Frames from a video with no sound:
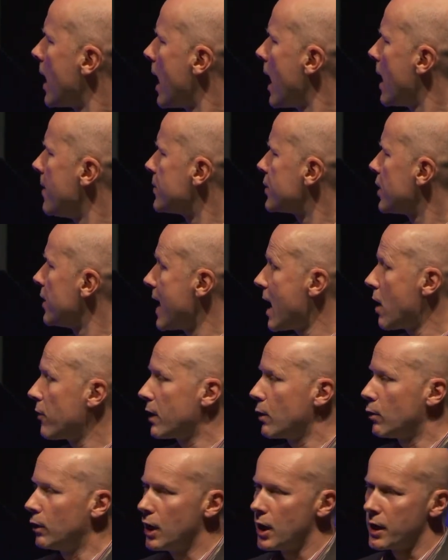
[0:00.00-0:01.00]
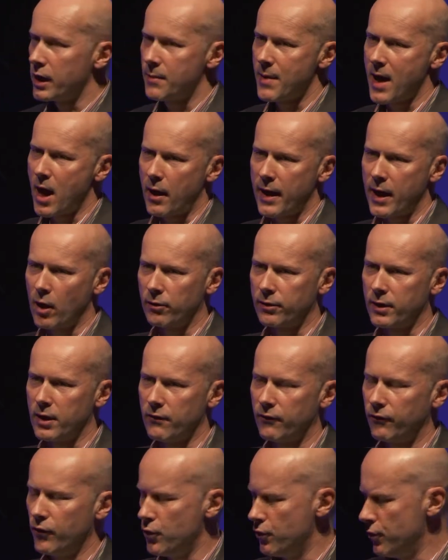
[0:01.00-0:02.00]
Uh, so now they were learning about
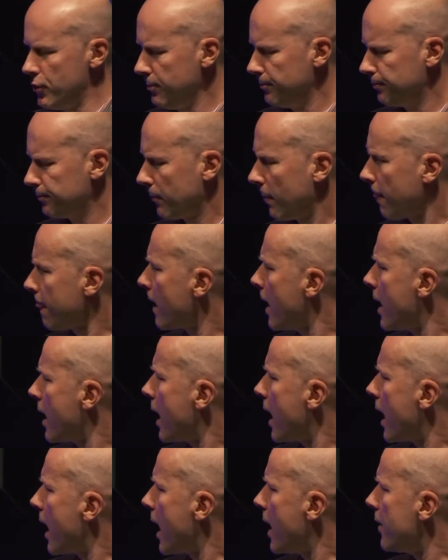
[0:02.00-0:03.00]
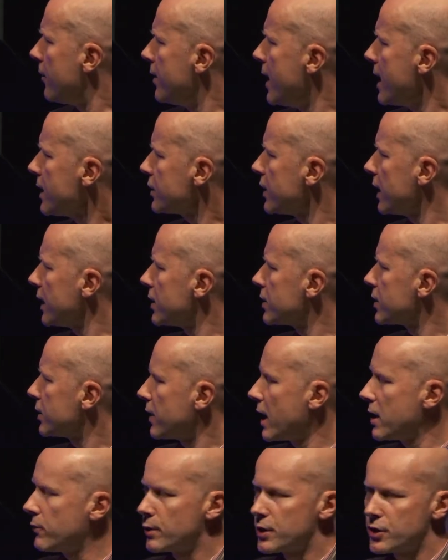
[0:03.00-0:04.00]
healthier food. Uh, the next thing is that
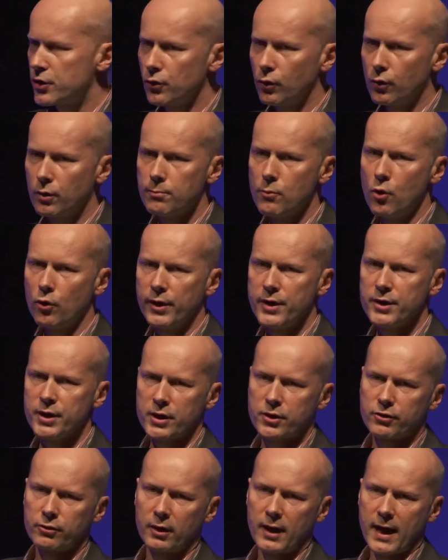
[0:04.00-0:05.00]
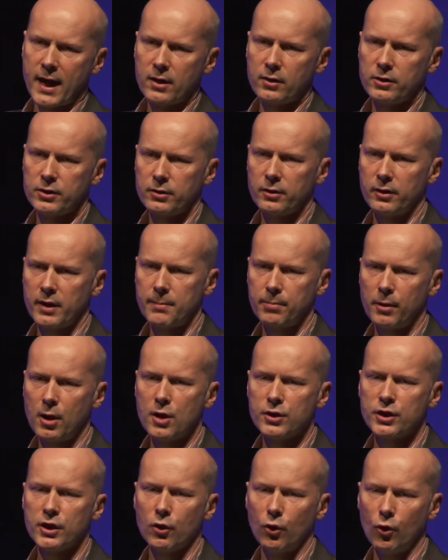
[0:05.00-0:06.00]
they restored more industrial land and they
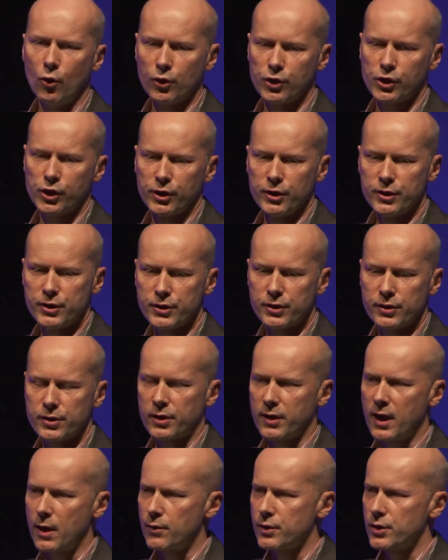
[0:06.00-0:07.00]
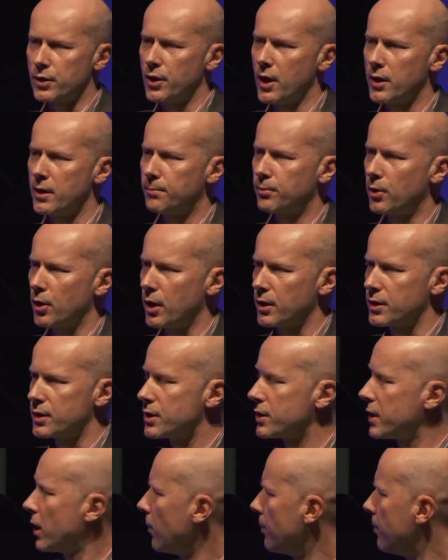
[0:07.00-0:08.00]
planted orchards, so that was another product to
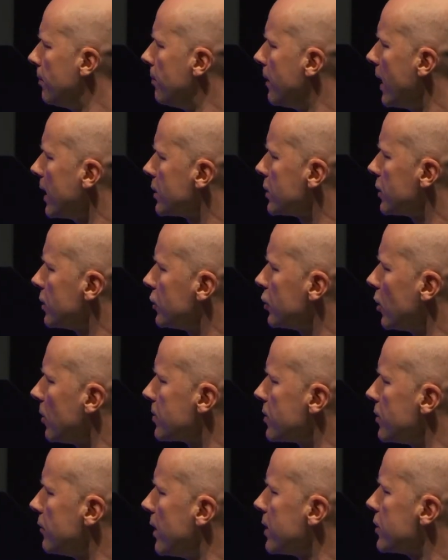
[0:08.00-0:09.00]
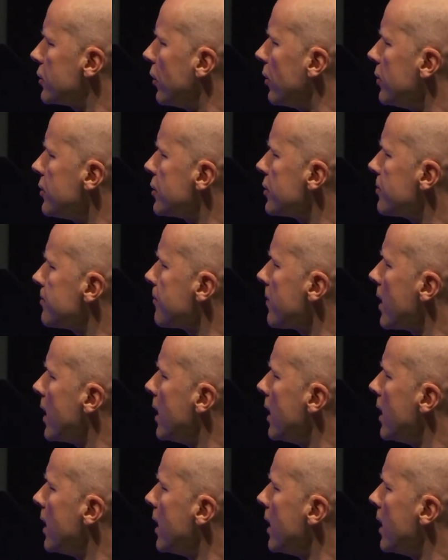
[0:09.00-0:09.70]
sell back to the shops and restaurants.